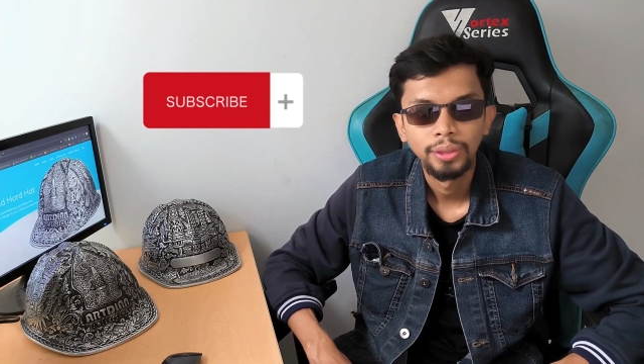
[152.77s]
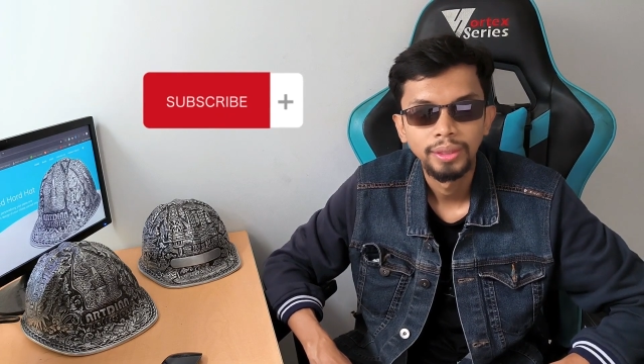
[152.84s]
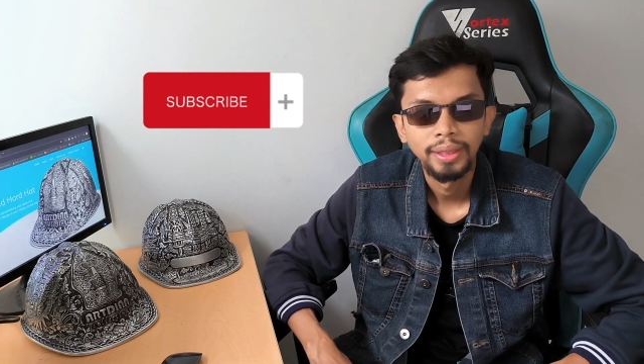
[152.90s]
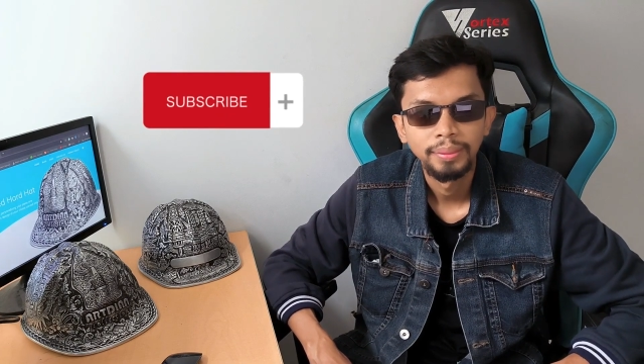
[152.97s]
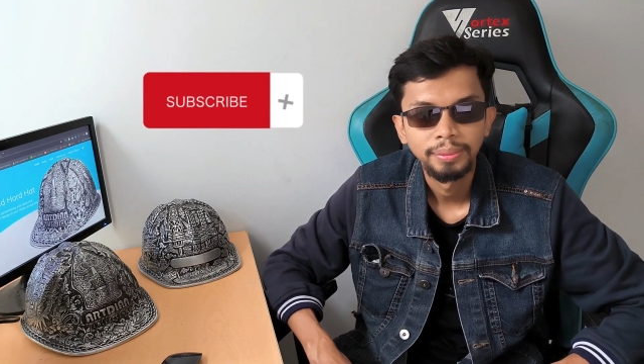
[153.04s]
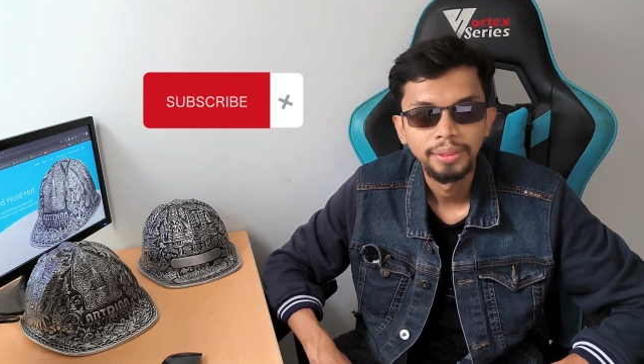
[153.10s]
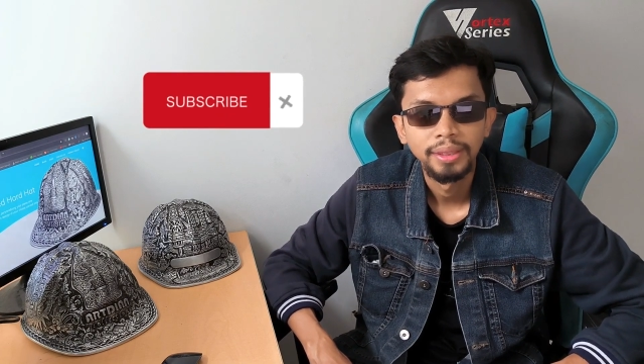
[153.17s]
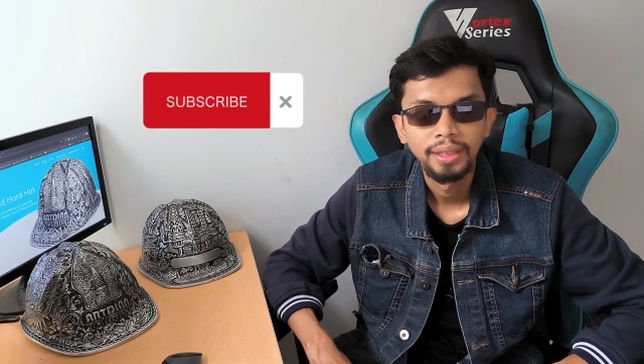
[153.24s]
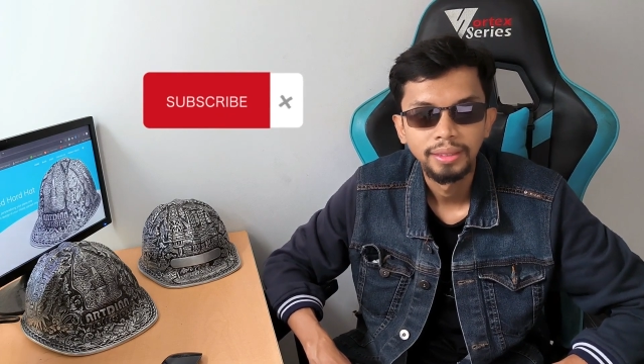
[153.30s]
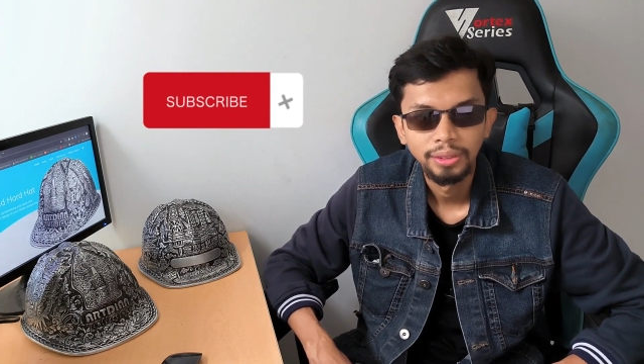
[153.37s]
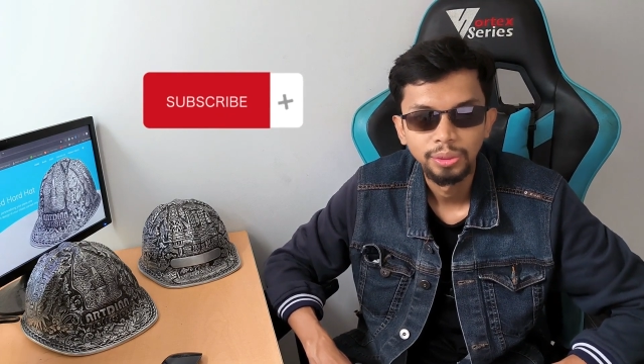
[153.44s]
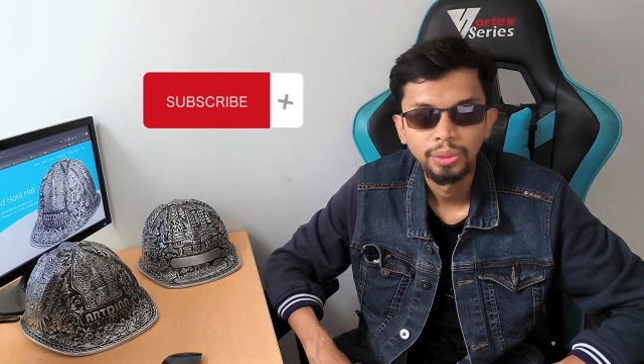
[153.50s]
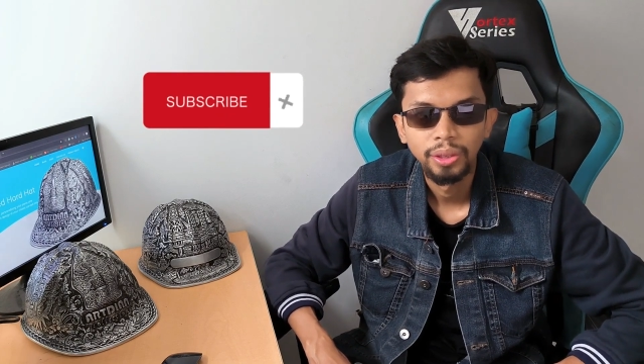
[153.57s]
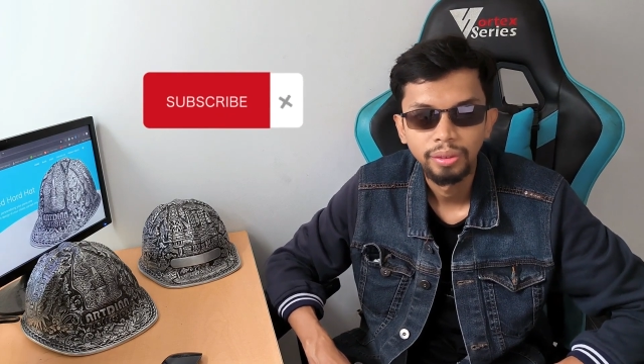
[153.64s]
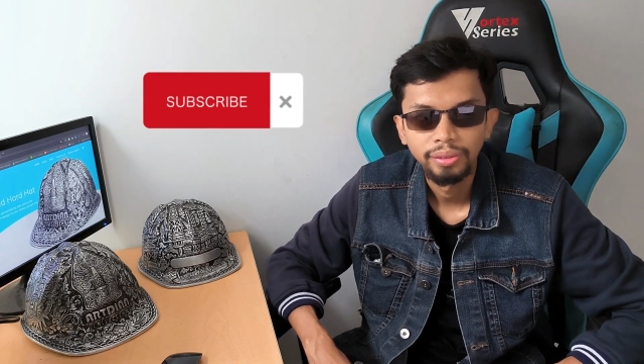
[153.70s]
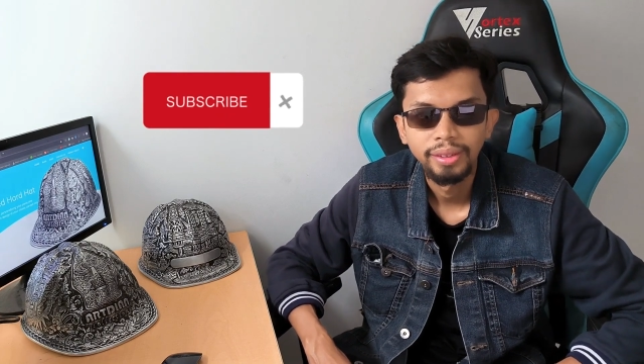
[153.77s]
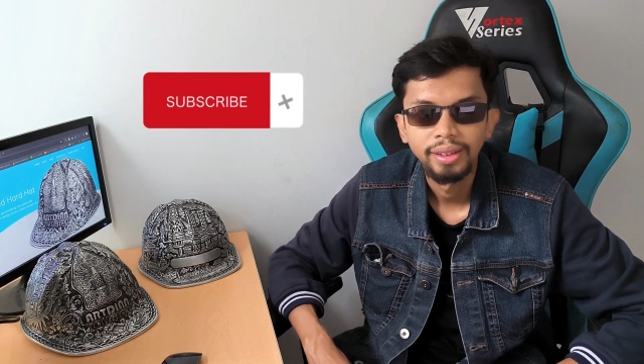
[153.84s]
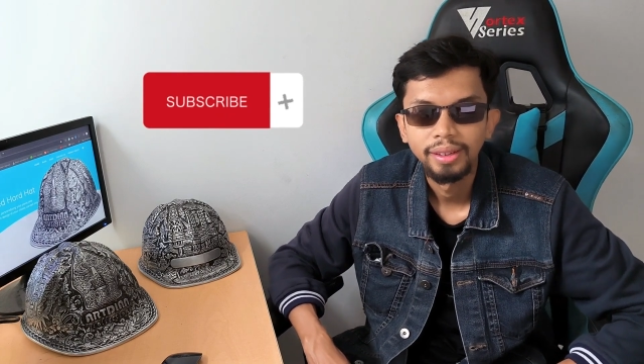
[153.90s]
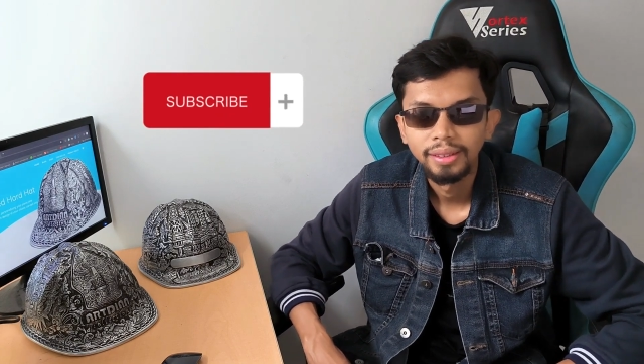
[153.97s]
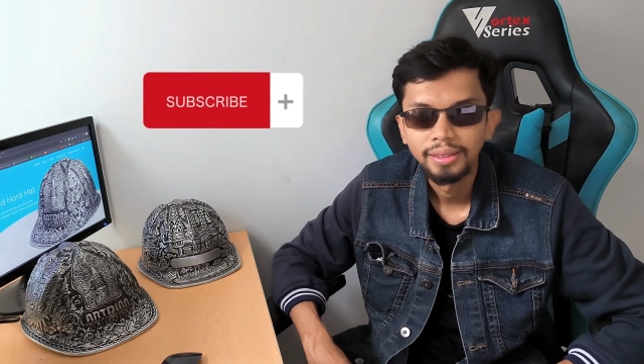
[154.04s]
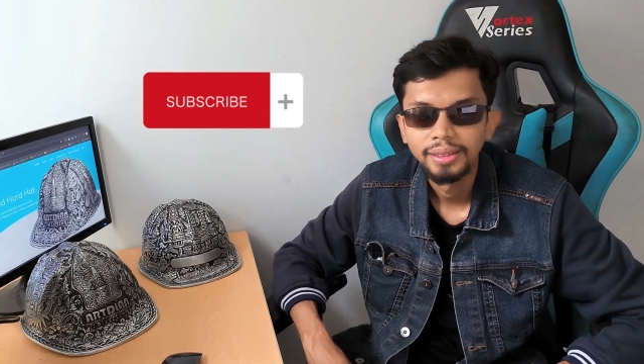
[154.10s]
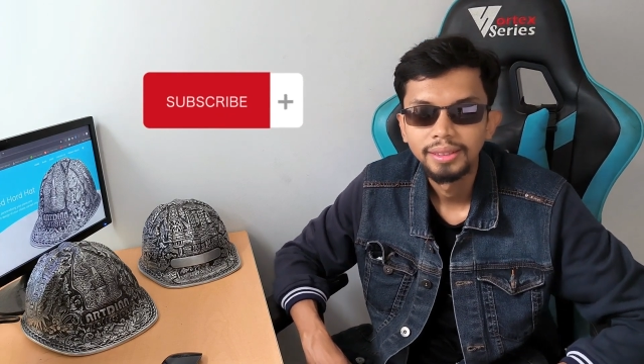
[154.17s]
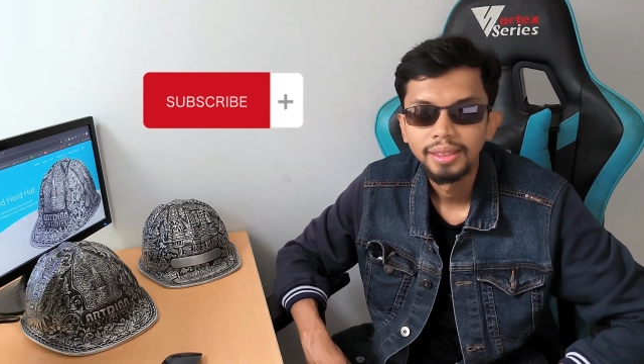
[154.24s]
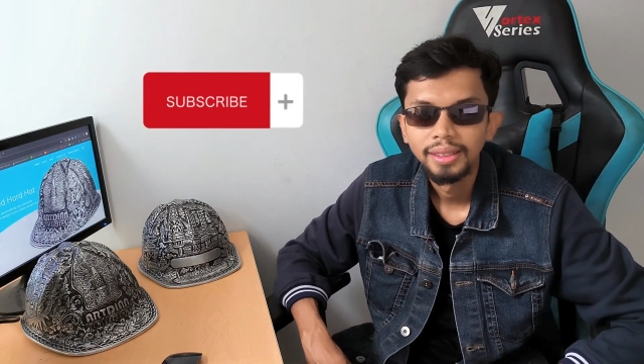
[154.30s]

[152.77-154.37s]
tips and tutorials.